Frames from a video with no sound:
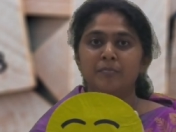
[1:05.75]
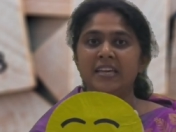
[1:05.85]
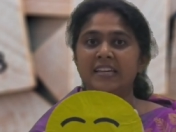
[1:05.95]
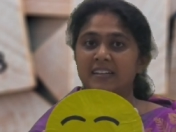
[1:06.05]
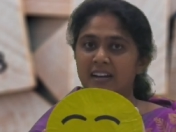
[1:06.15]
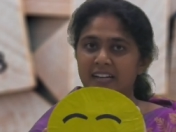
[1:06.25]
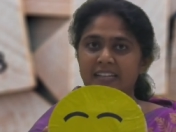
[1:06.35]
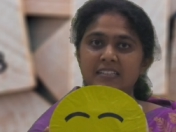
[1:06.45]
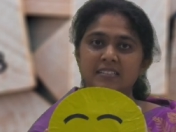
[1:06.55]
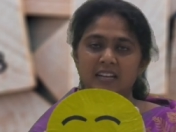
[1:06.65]
Be
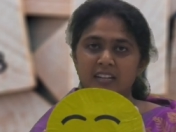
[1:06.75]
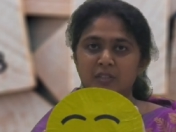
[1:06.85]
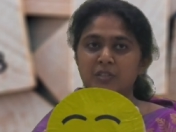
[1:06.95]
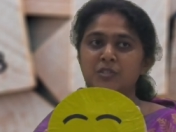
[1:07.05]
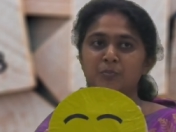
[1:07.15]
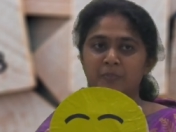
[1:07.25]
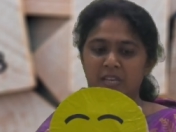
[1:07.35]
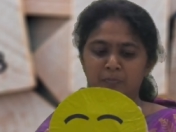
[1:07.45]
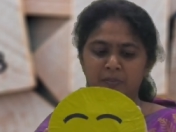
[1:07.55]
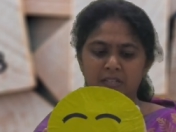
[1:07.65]
kind and good to
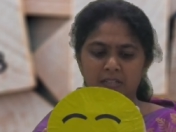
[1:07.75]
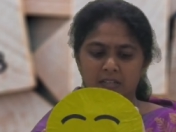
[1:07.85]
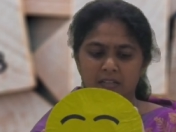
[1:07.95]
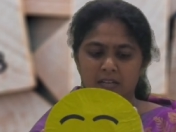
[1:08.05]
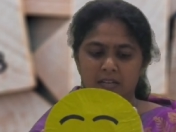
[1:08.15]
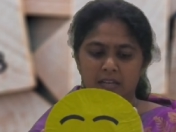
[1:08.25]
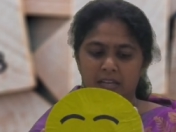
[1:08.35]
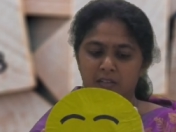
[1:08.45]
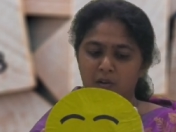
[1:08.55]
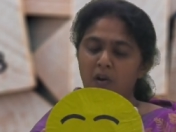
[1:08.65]
people
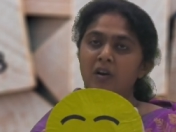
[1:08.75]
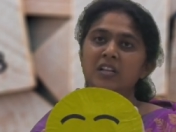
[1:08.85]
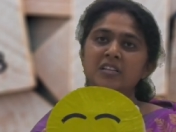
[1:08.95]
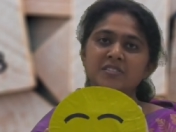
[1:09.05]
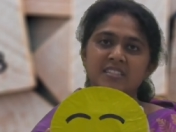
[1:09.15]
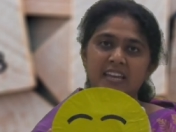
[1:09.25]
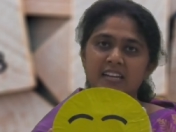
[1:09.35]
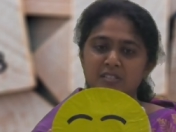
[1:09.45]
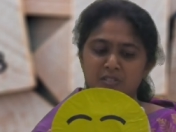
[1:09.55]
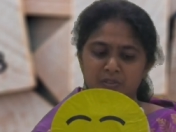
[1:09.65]
in all you say
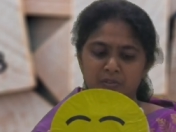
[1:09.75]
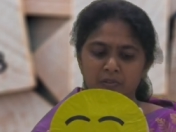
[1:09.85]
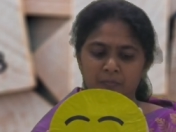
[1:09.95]
and do,